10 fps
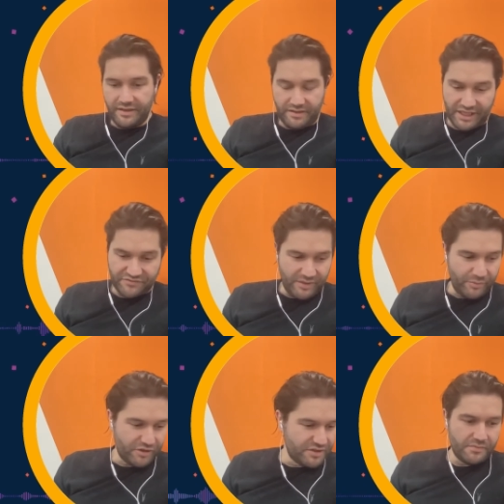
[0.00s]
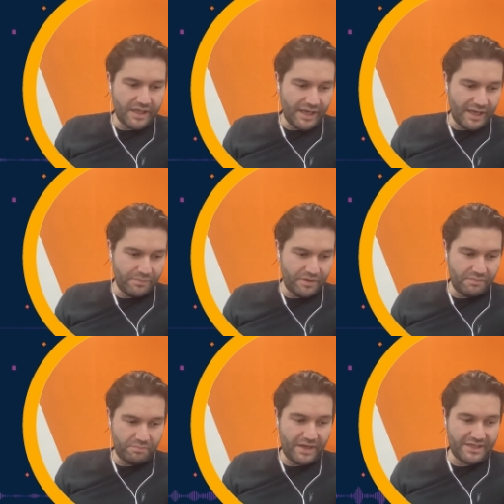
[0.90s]
Thanks very much. Yeah, I'm
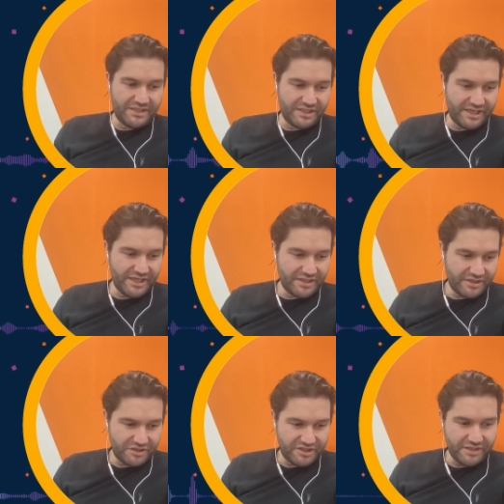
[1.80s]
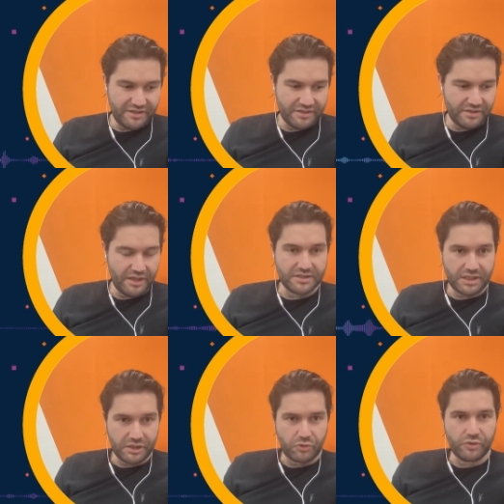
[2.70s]
the managing director, as you said, at
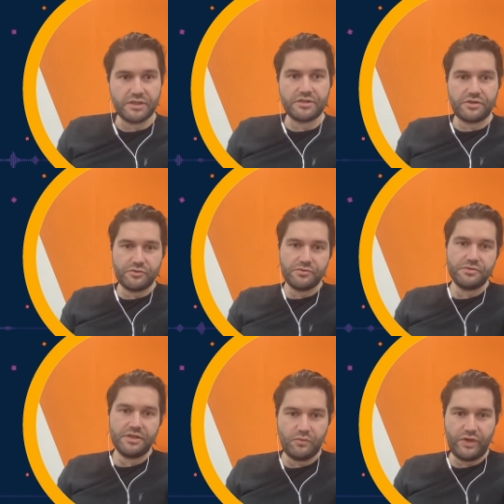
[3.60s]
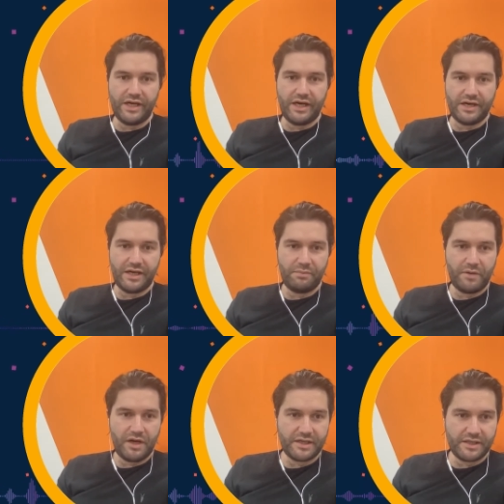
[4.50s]
Scarecrow Digital. We are a
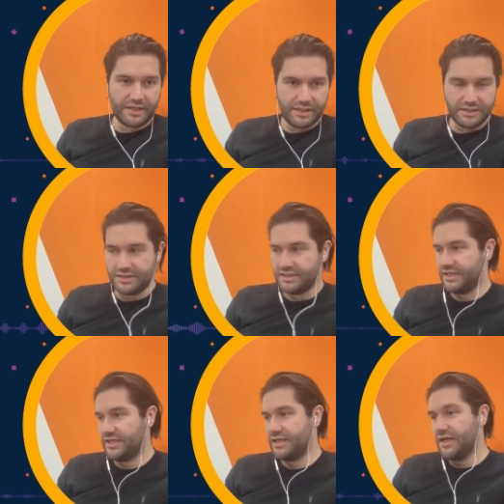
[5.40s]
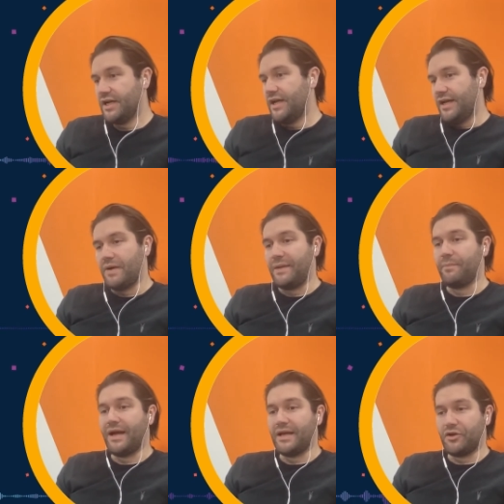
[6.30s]
marketing agency. My
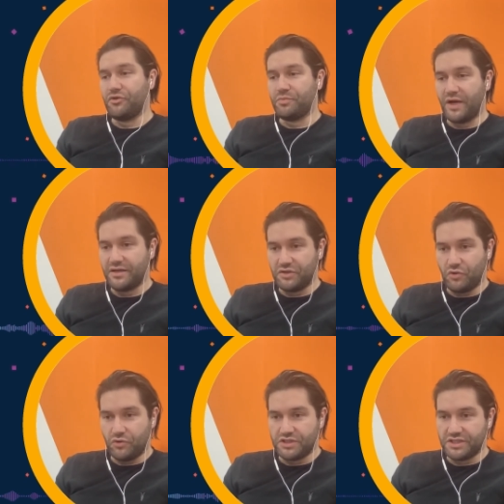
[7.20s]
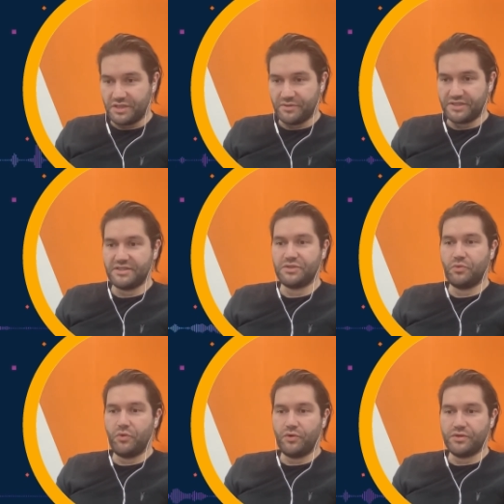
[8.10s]
background prior to launching the business
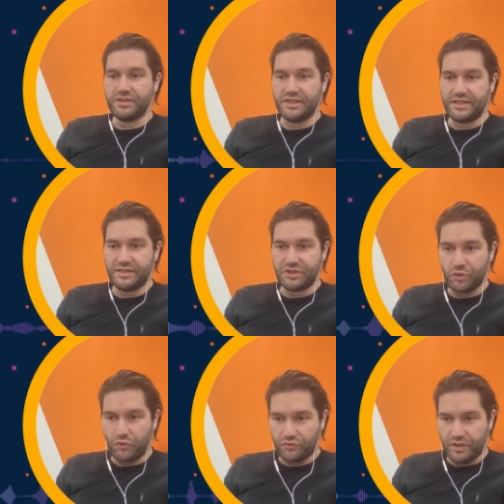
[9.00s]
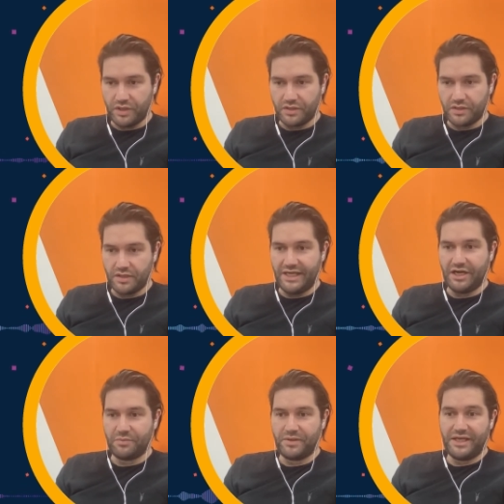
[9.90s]
was in the software,
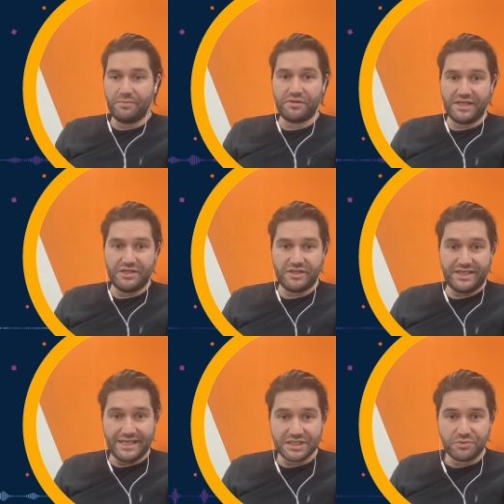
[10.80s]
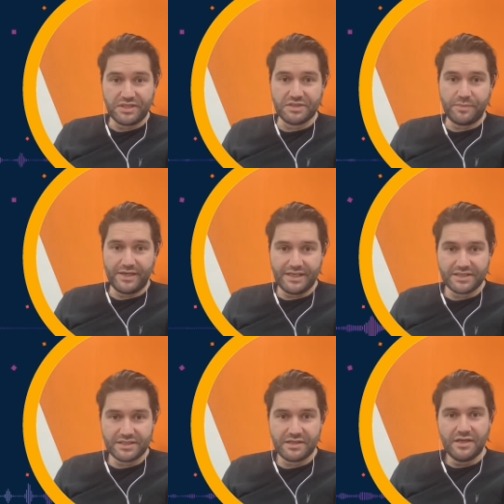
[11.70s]
ERP, and particularly NetSuite
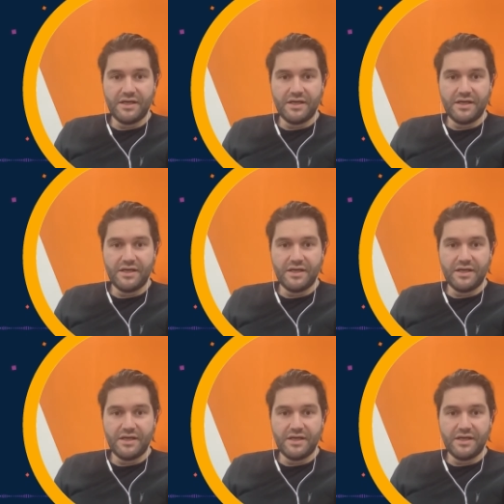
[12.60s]
space.